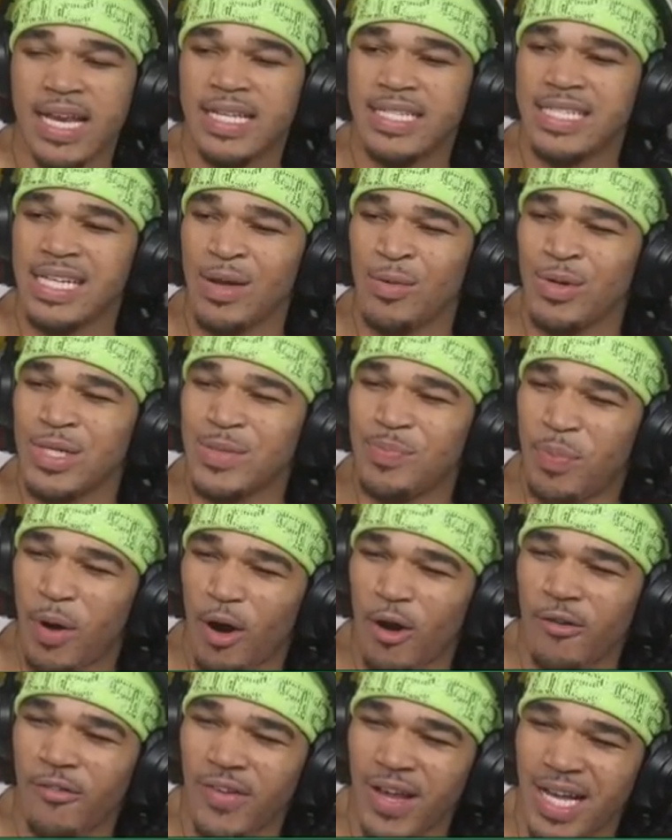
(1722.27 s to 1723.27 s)
she was
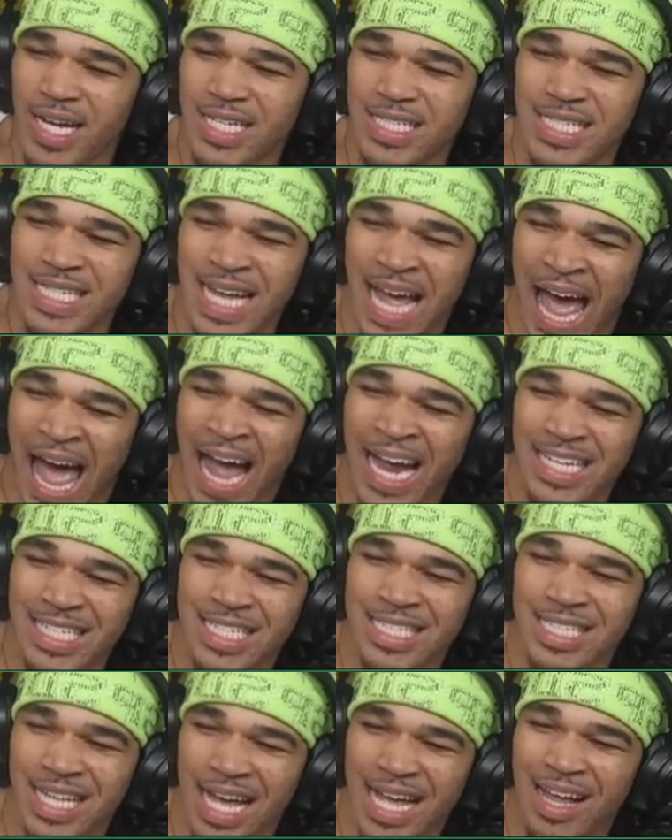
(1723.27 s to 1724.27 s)
perfect because she act
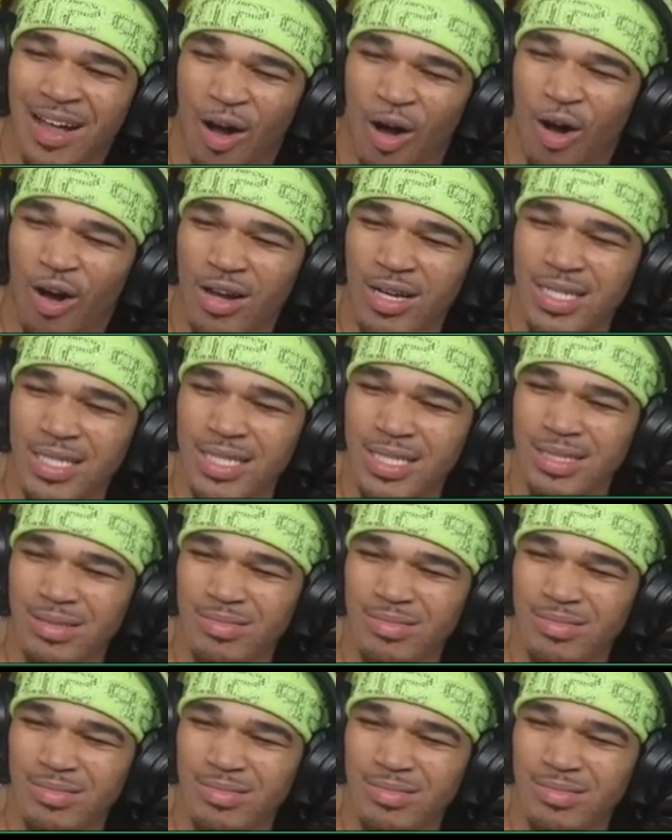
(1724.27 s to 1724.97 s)
just like Gauze?